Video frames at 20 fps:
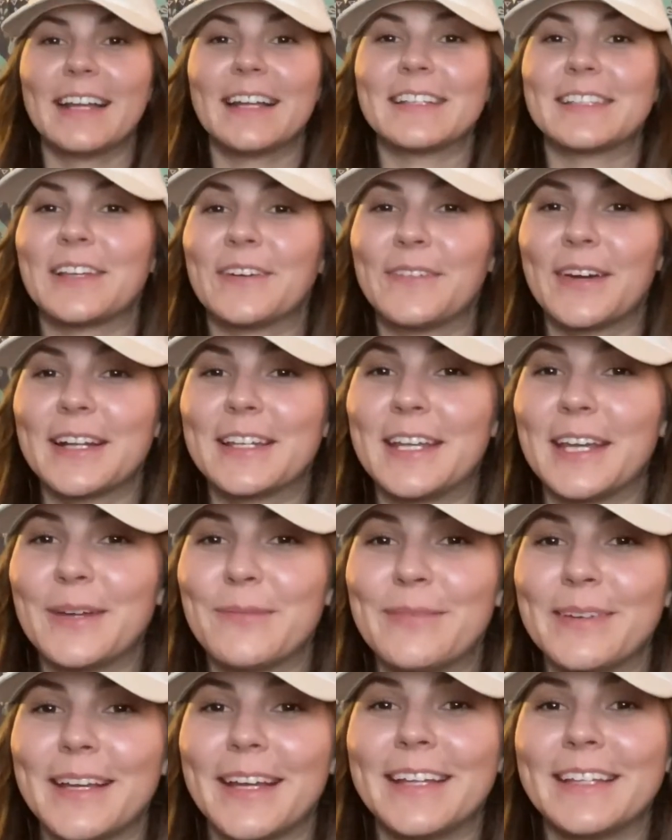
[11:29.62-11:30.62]
so my tip
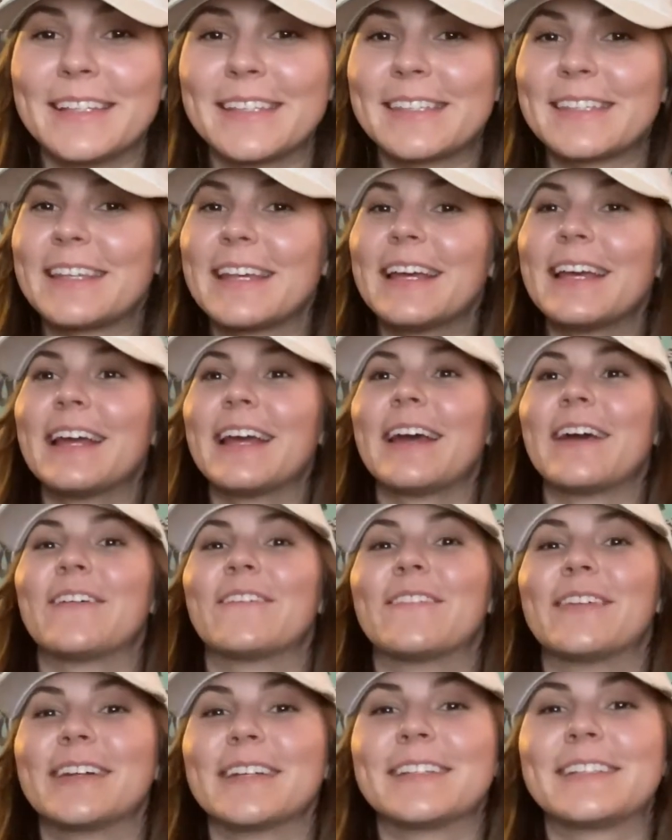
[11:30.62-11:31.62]
is,
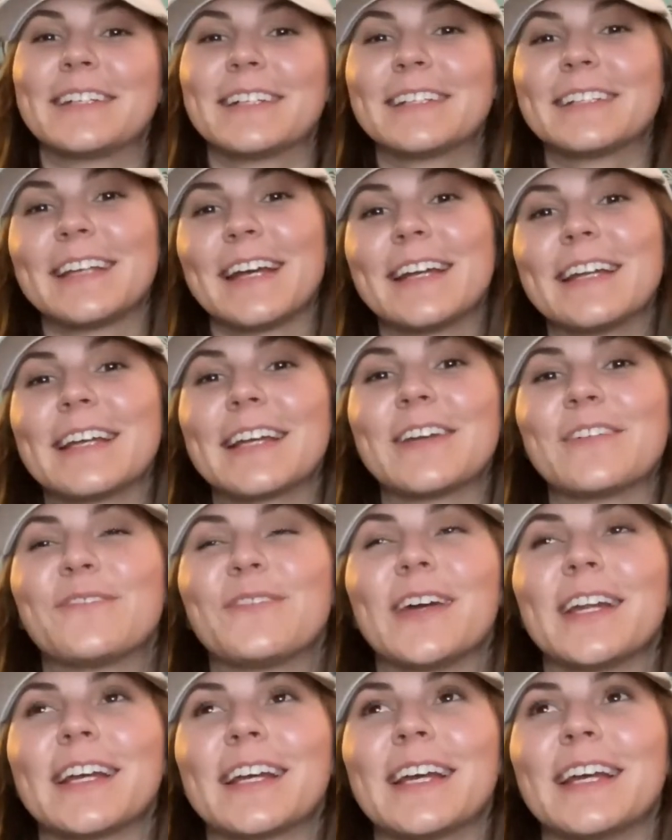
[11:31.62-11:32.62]
when it's your day to give
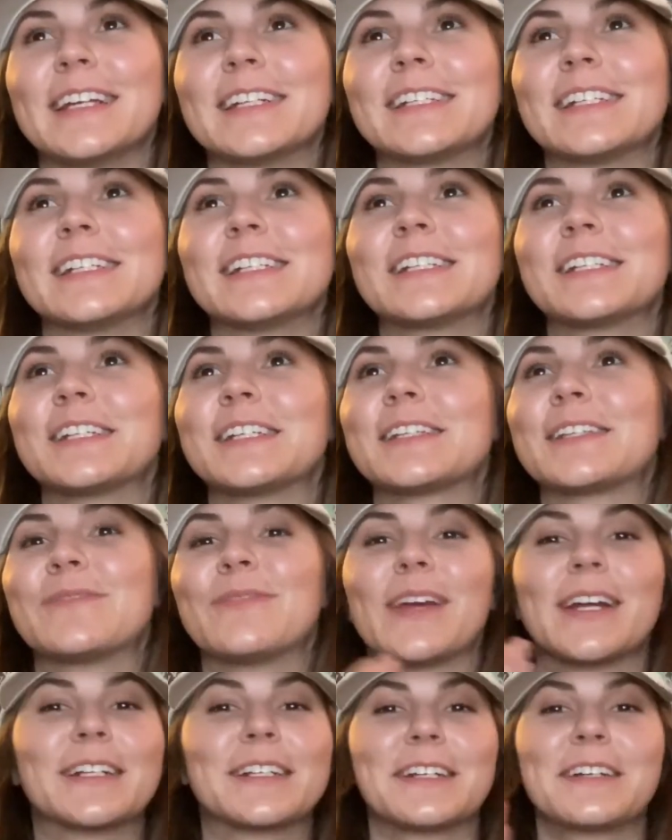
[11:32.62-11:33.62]
medication, just
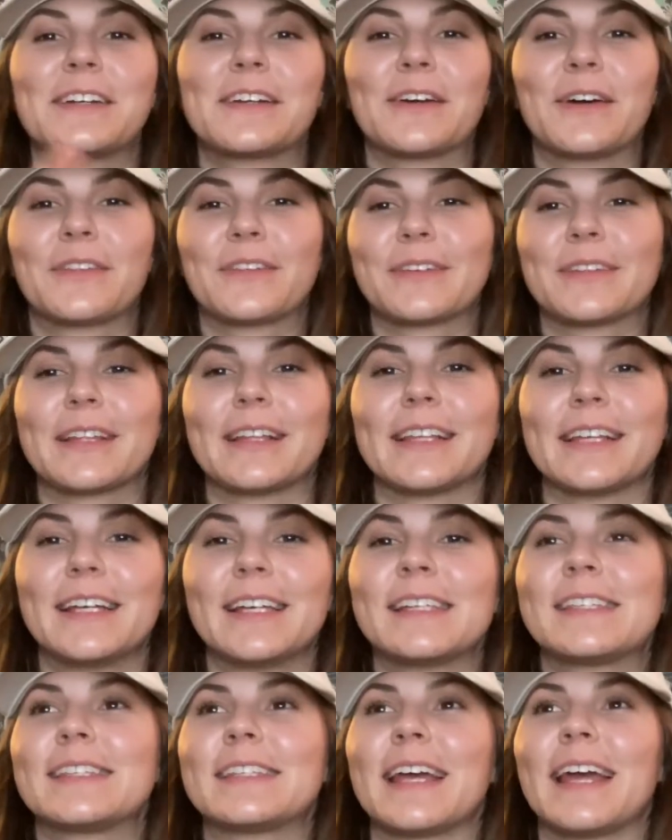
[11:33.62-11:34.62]
make sure you go through the
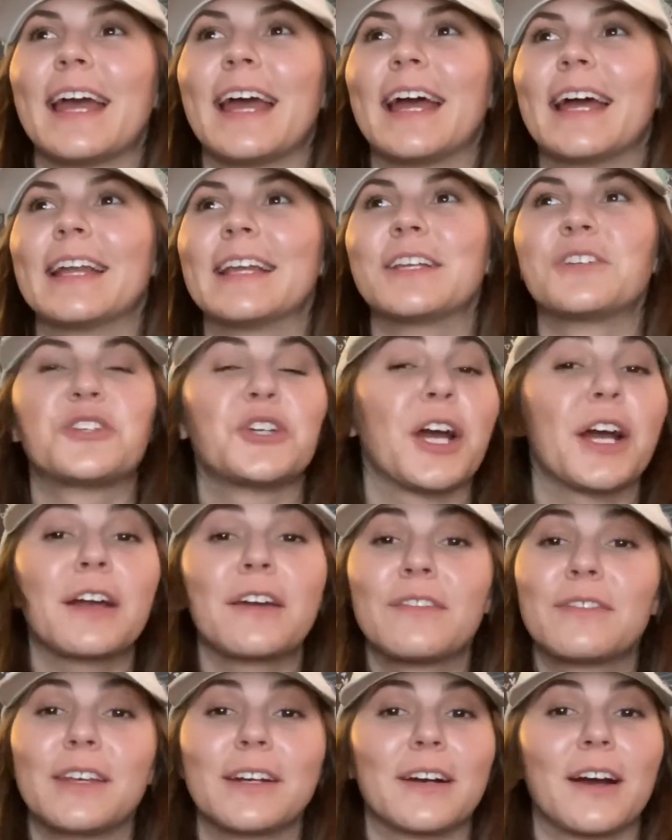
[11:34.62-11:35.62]
list and check
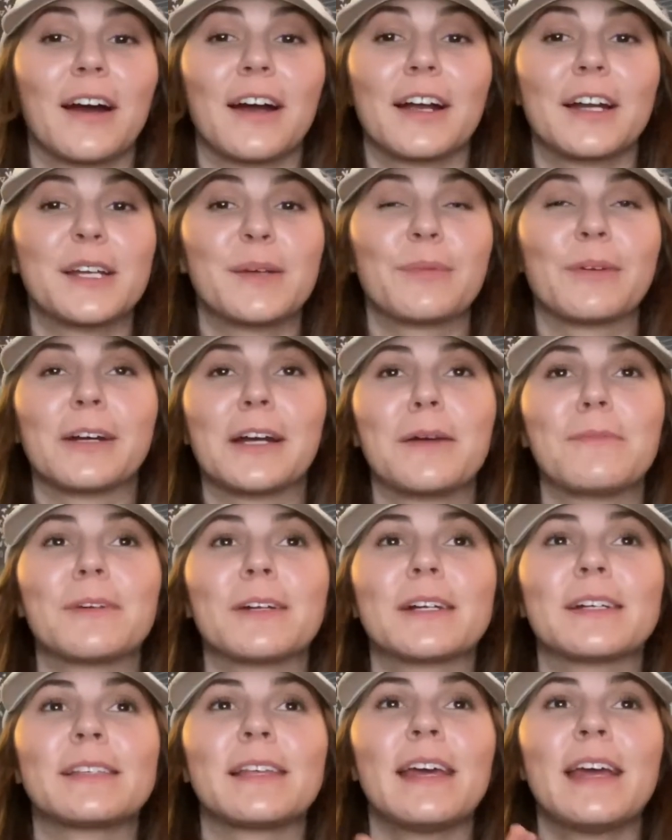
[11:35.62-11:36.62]
if there are any
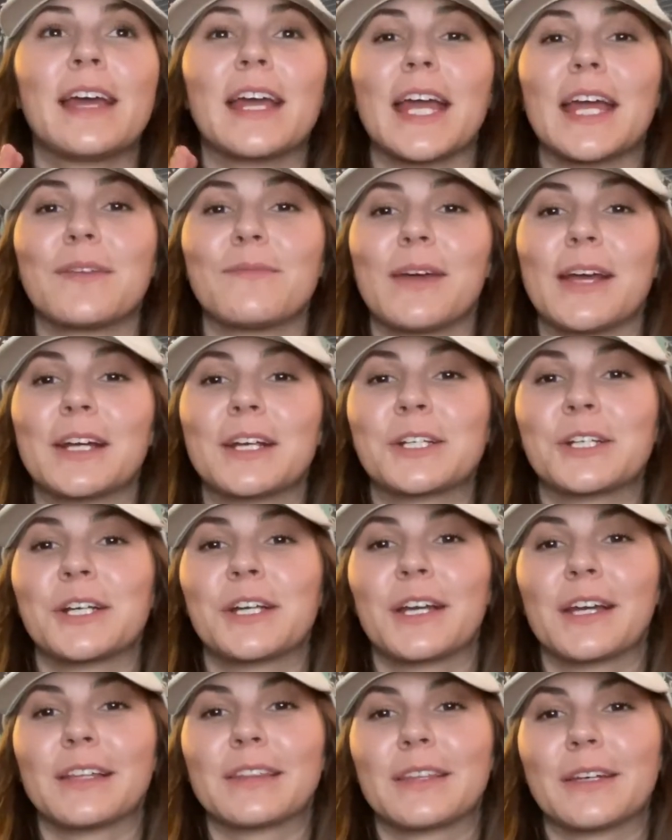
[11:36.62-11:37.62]
parameters and make sure
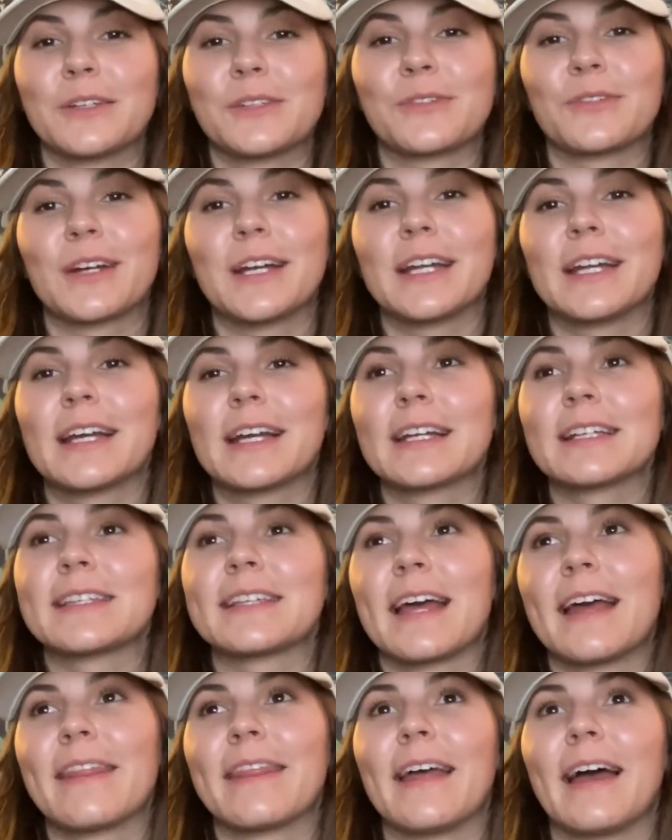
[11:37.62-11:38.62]
you get those readings
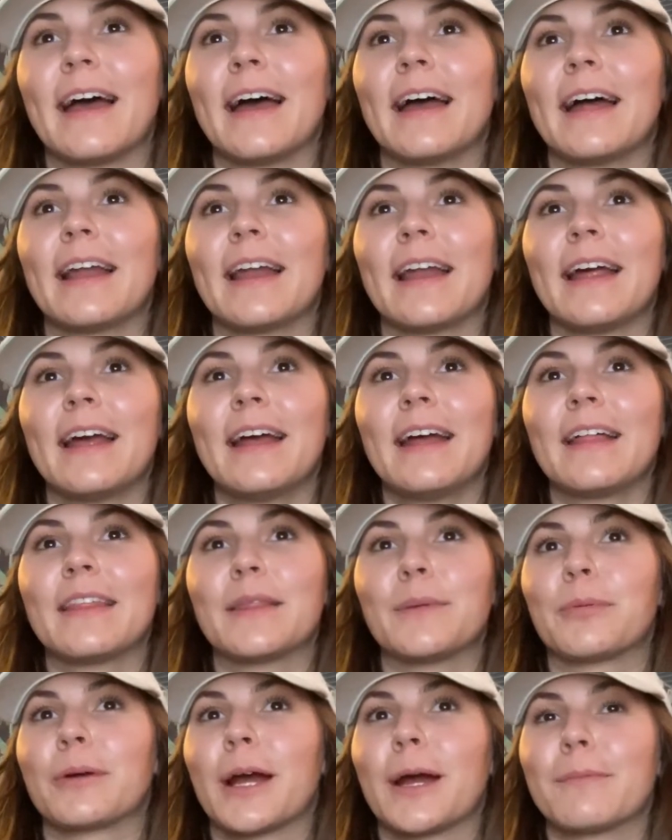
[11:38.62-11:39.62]
and that
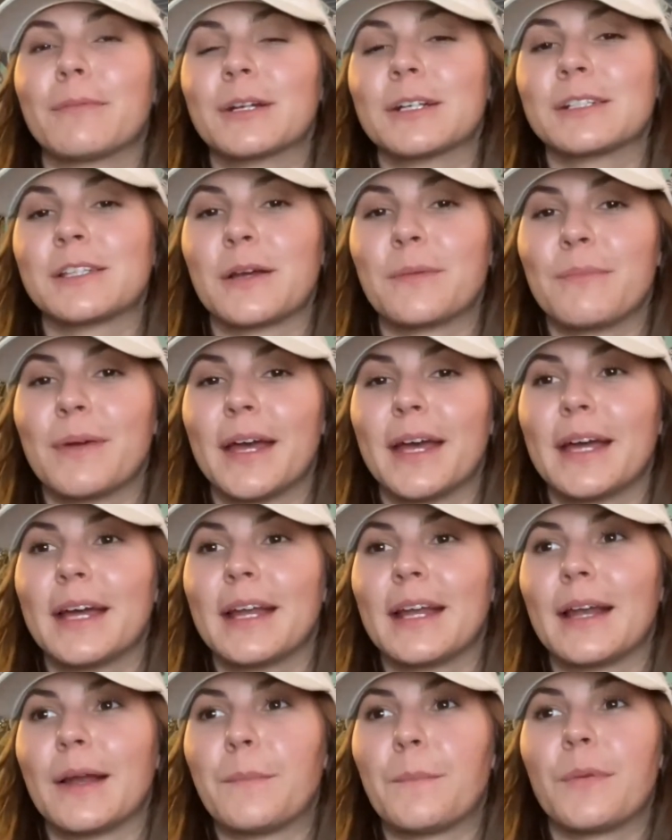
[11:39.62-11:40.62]
the parameters are met
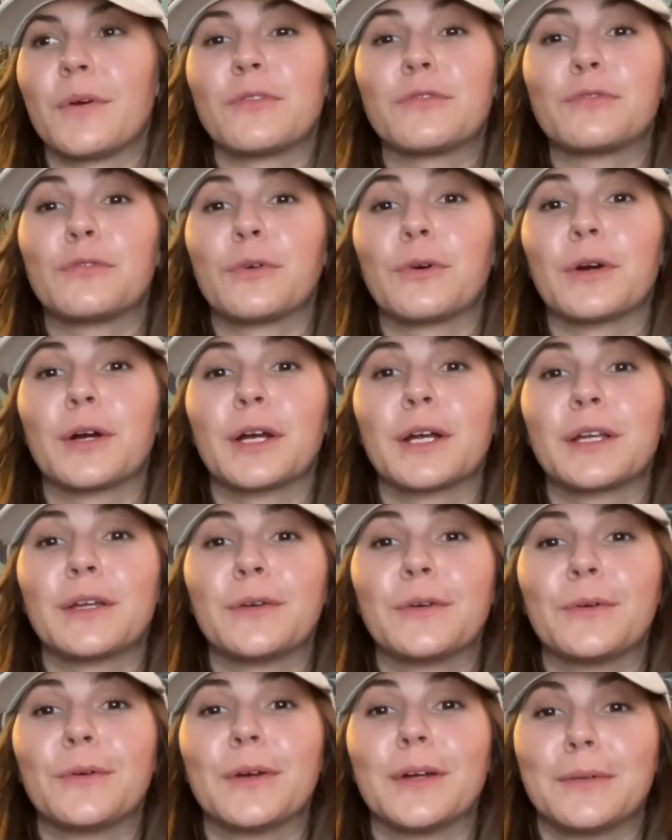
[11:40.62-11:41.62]
before
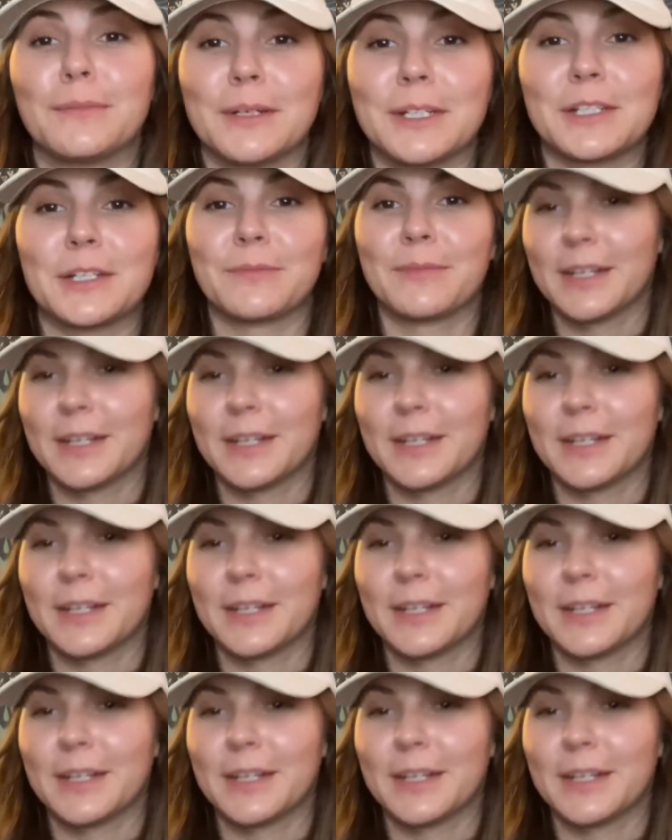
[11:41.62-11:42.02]
you administer